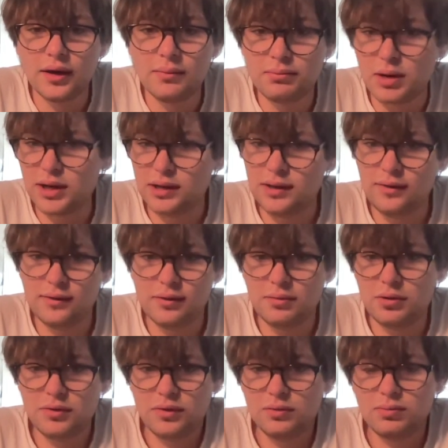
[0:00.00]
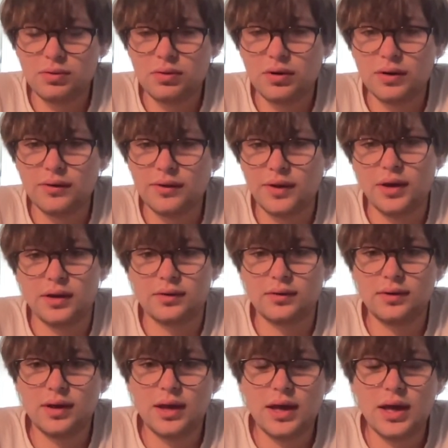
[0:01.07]
Money is the most important thing,
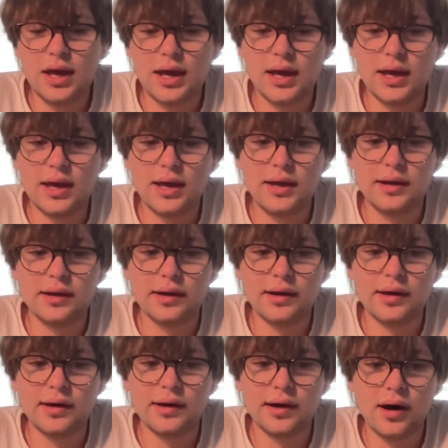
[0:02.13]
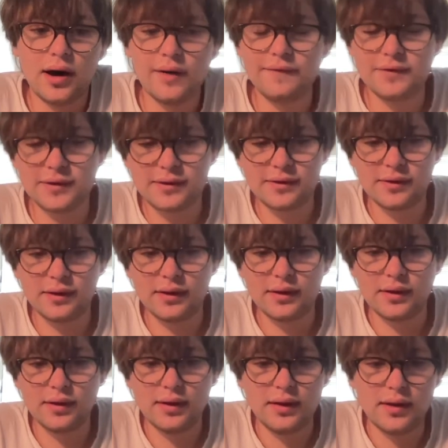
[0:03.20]
and
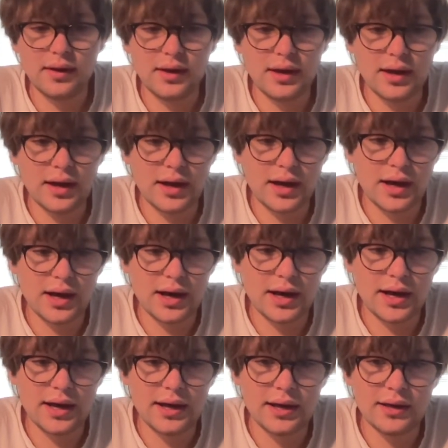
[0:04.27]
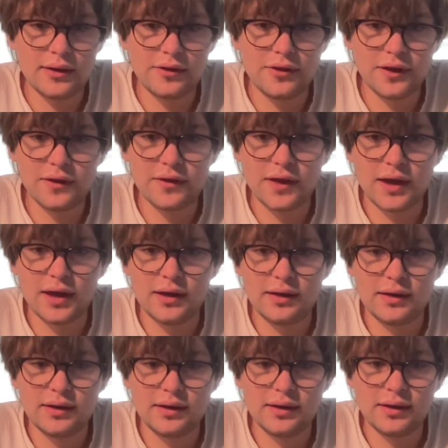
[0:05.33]
obviously, I think that
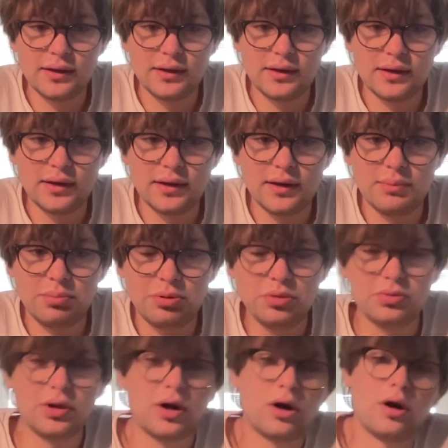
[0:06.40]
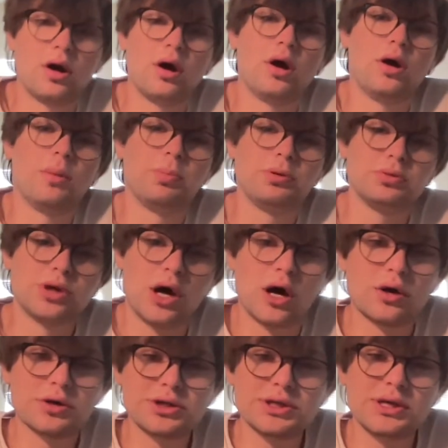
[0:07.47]

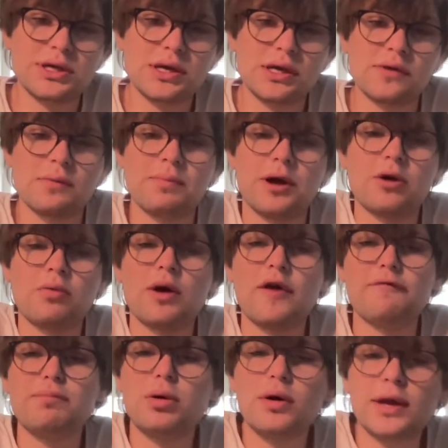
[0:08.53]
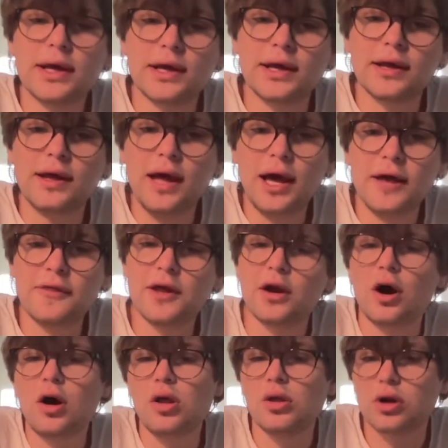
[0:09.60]
plutocracy is a better way of putting it than
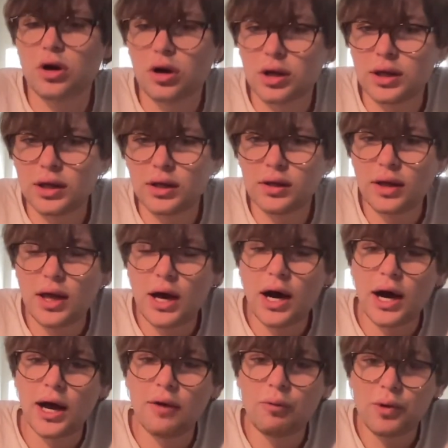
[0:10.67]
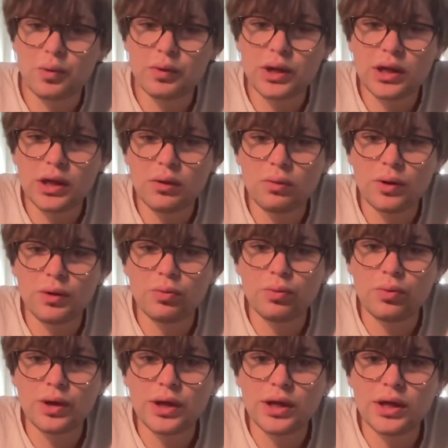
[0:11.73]
oligarchy.
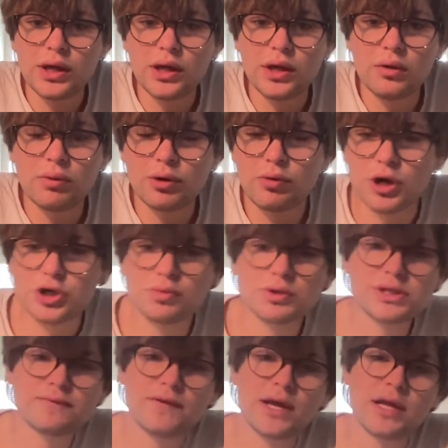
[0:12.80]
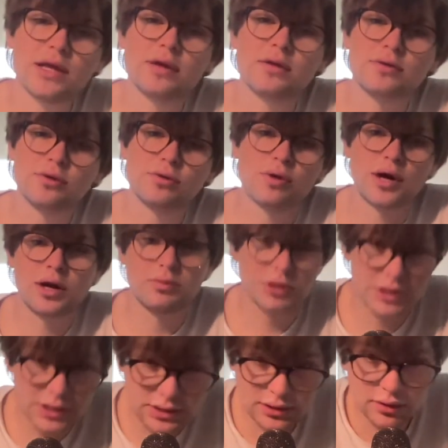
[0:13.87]
When Russia was invading Ukraine,
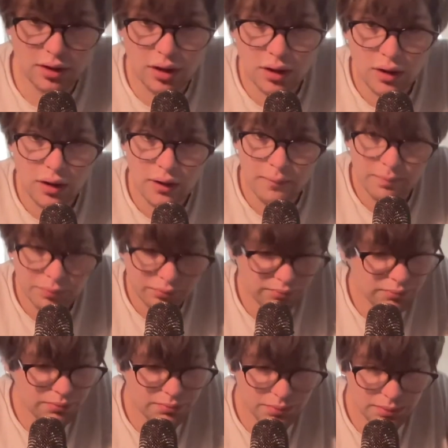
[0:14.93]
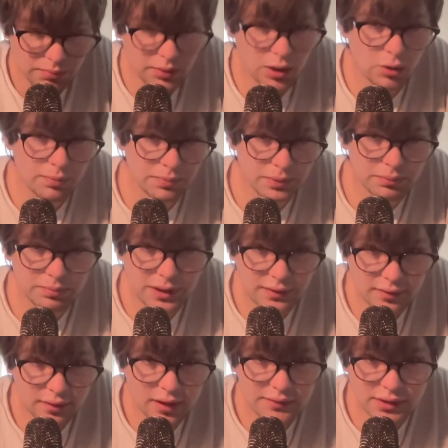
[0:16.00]
which they still are, hope and peace
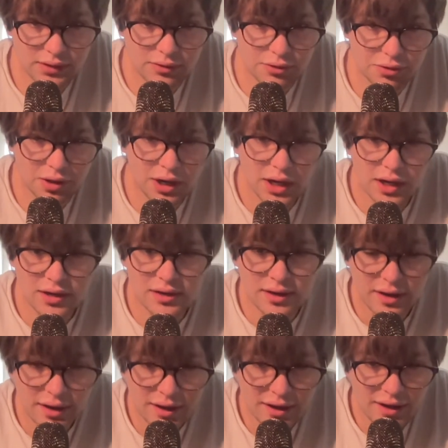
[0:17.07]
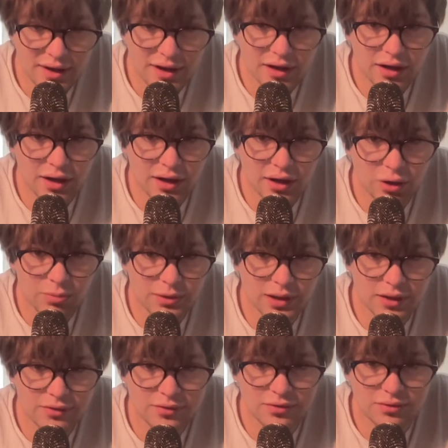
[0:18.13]
and love to Ukraine. Hope you
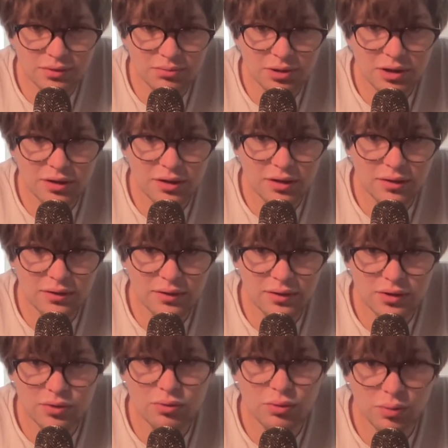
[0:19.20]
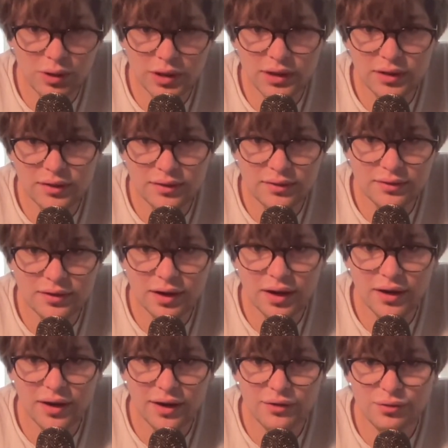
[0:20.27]
guys are doing better. You will win.
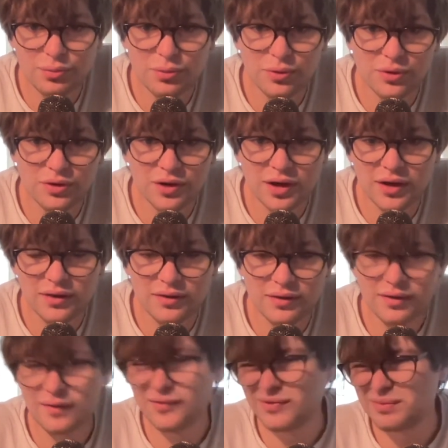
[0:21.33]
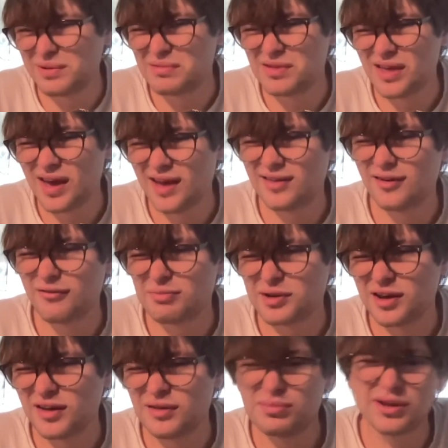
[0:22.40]
I support you guys, except for maybe Azov
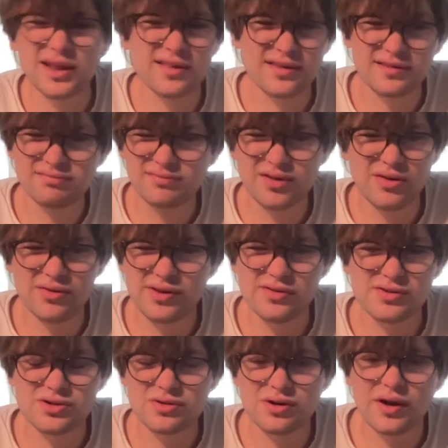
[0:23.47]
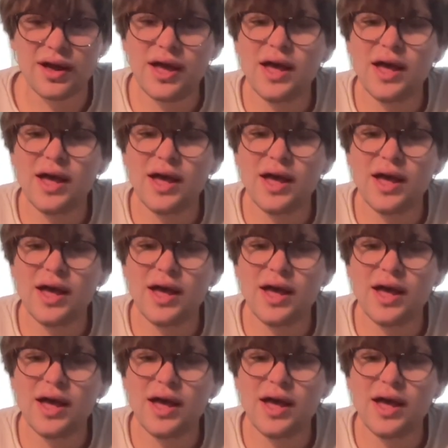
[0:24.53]
Battalion, but that's a whole nother story.